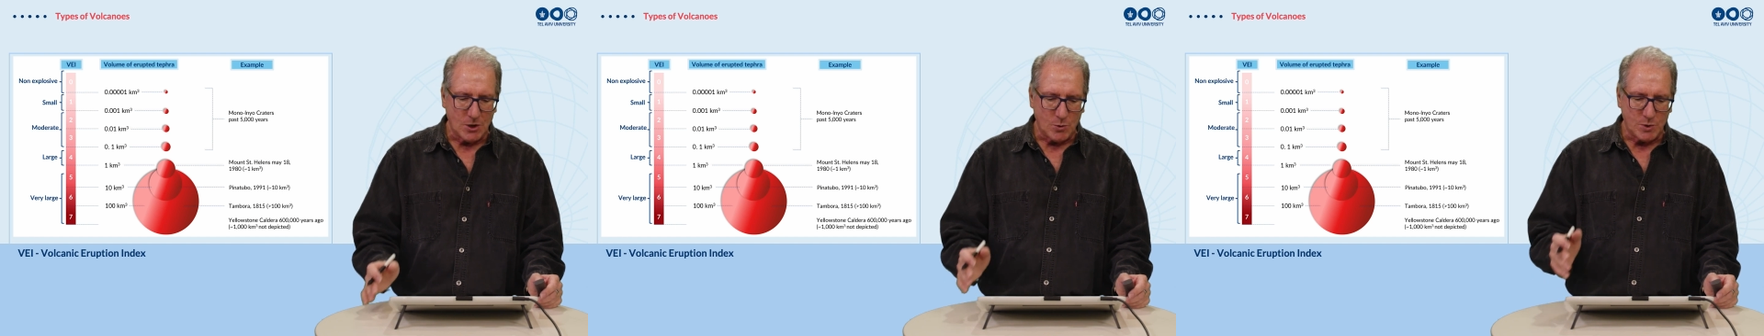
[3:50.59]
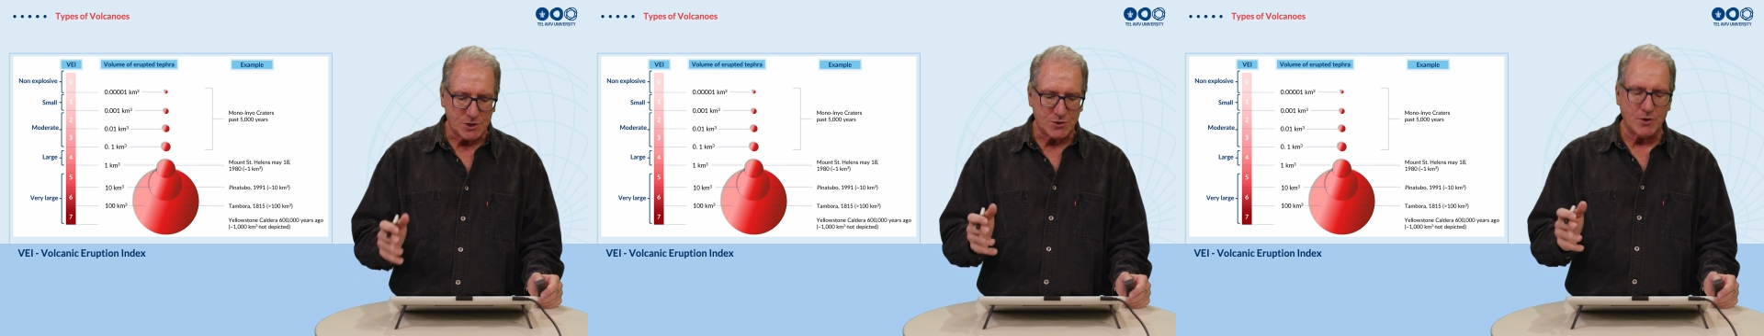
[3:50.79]

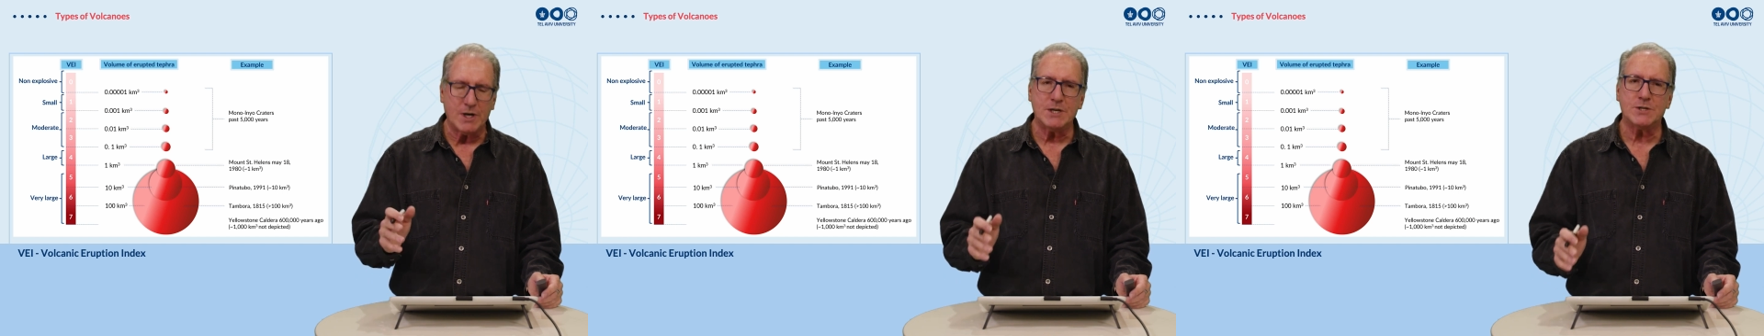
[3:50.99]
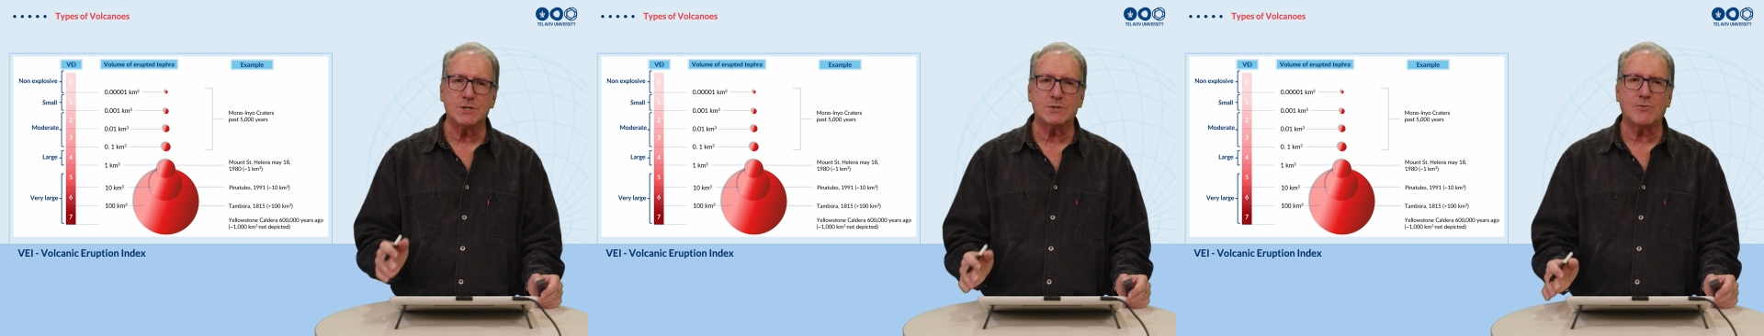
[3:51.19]
which
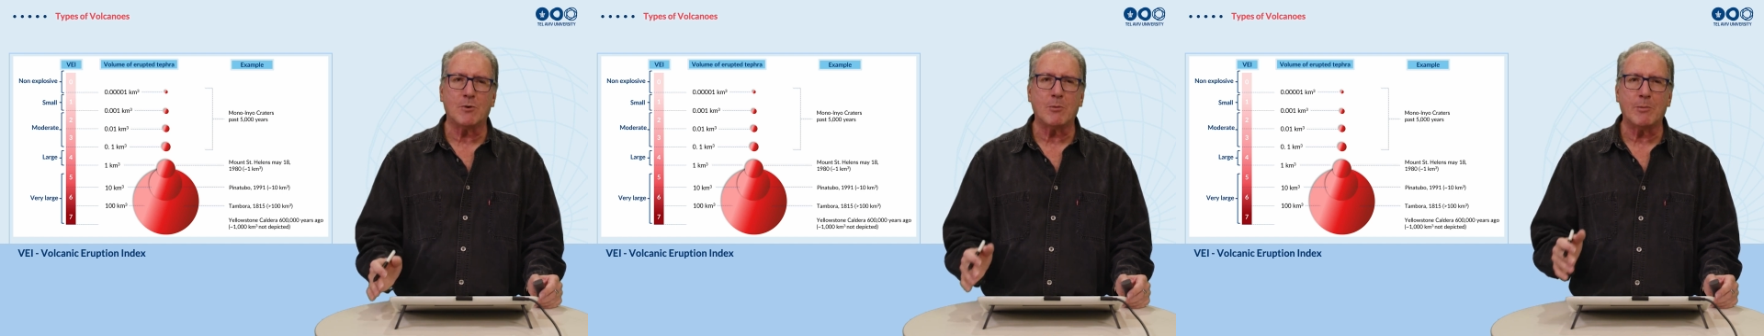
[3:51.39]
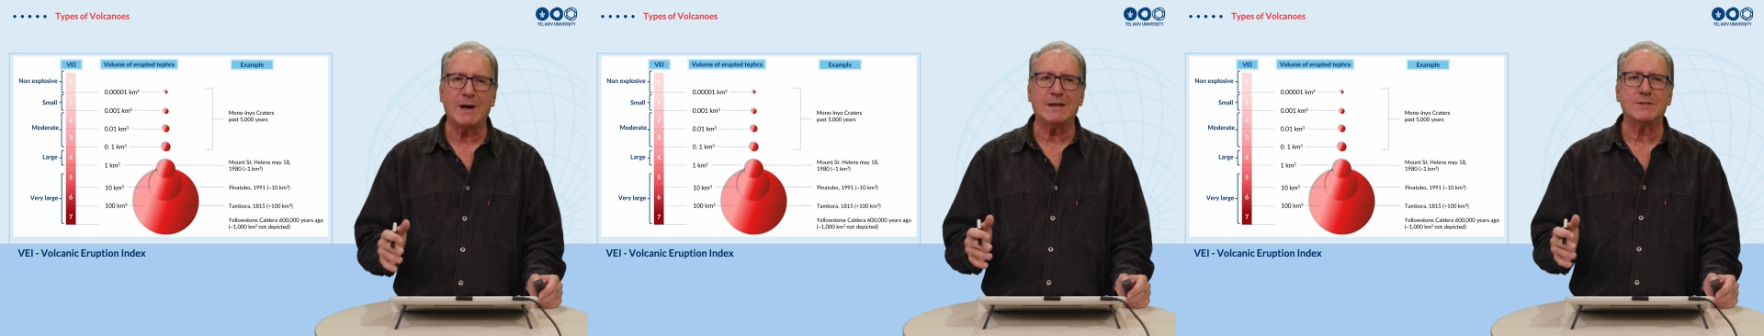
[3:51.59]
ranges from
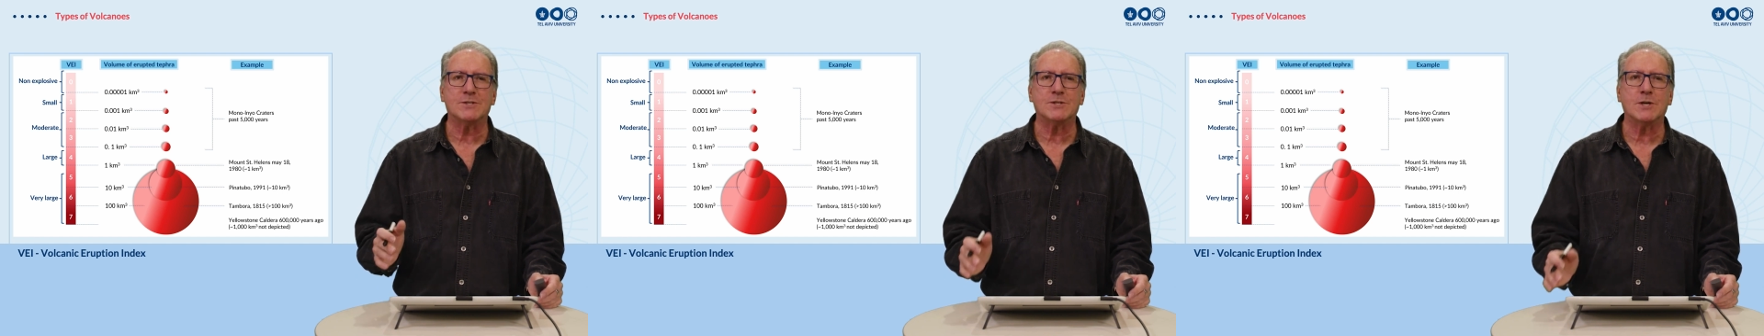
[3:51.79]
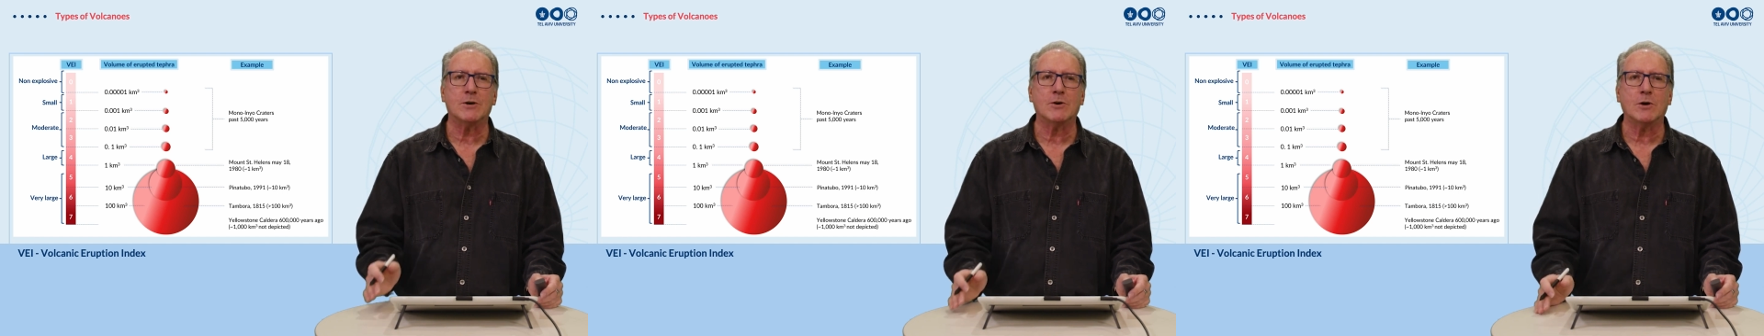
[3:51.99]
about
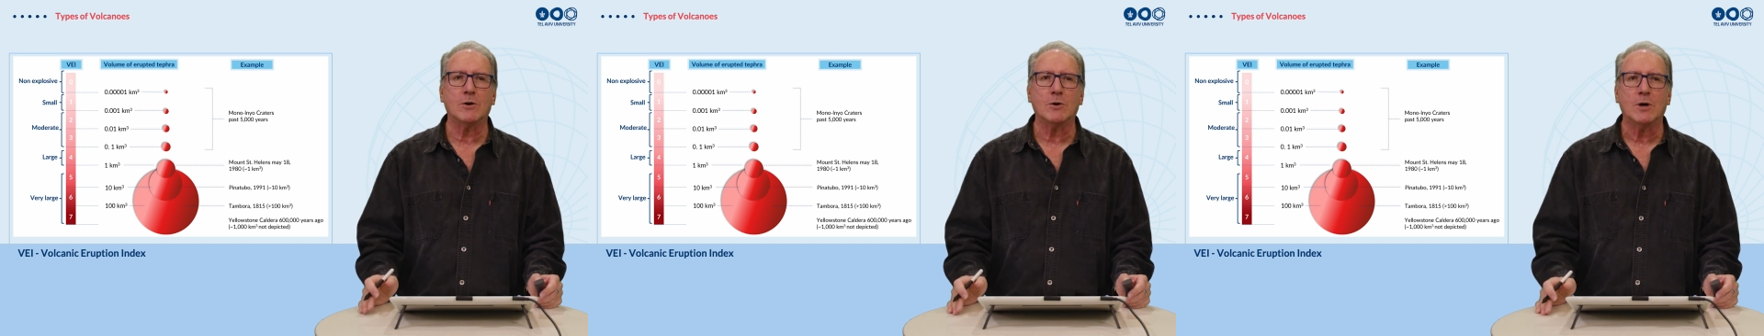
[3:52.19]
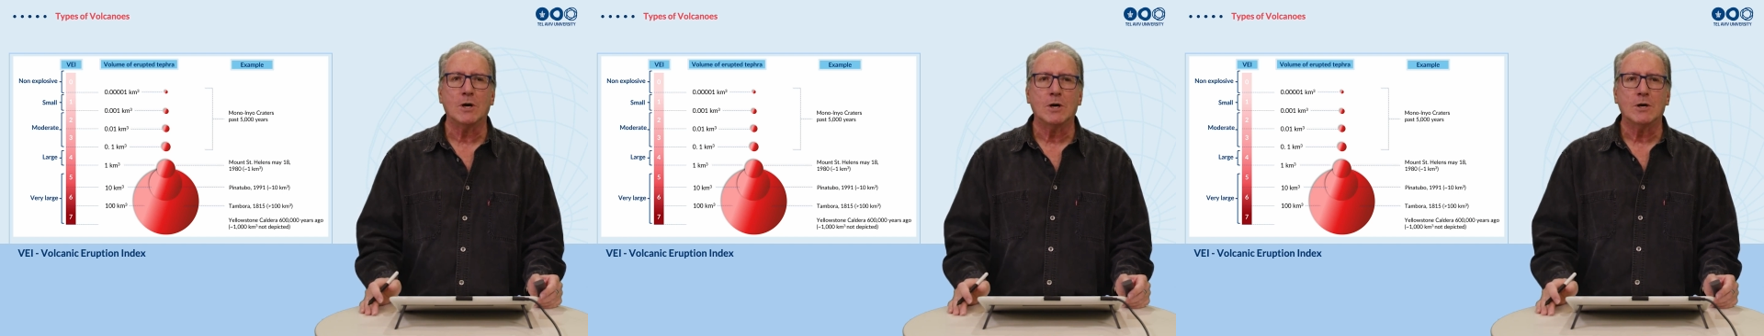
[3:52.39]

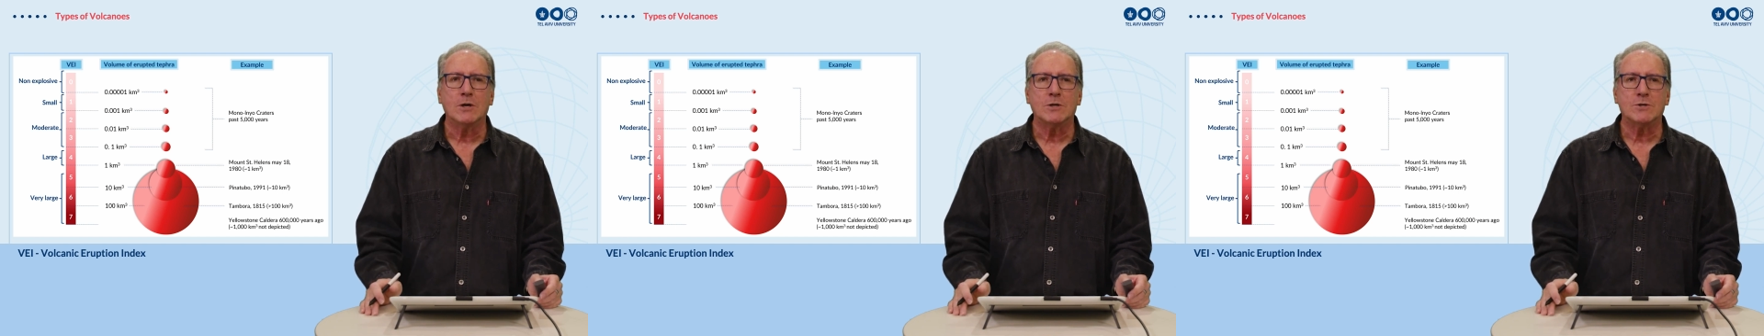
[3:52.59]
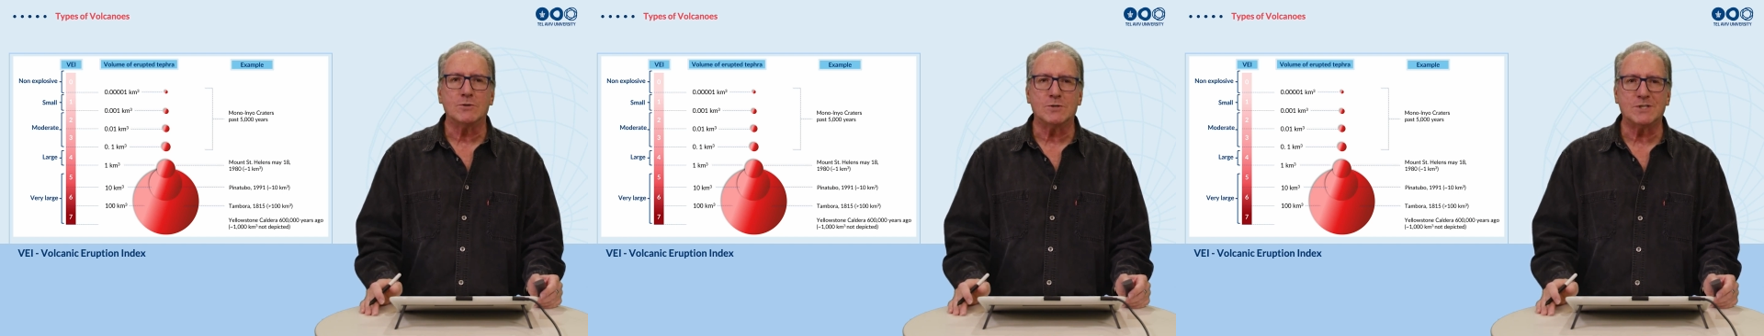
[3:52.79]
0
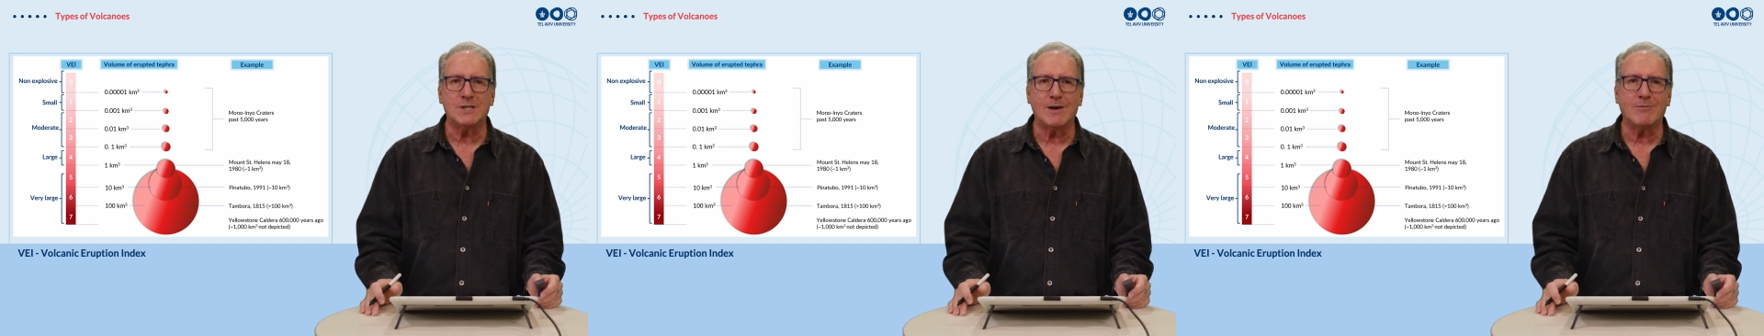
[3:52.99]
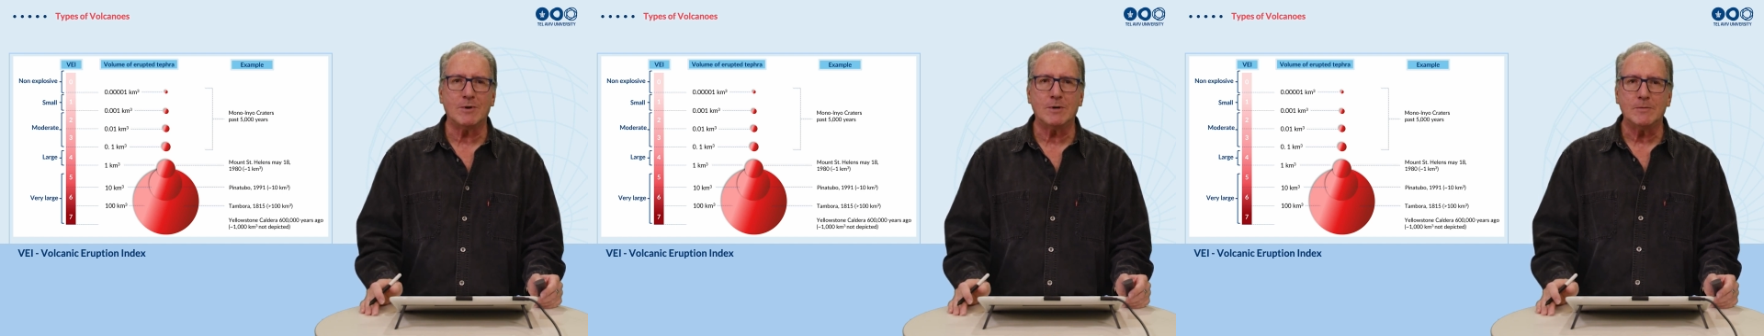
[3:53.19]
to
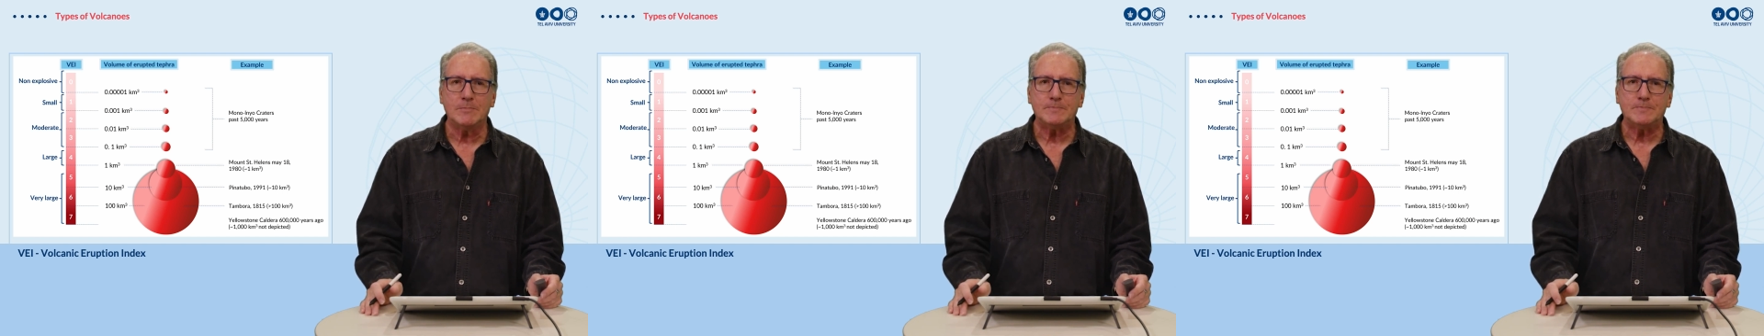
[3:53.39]
7.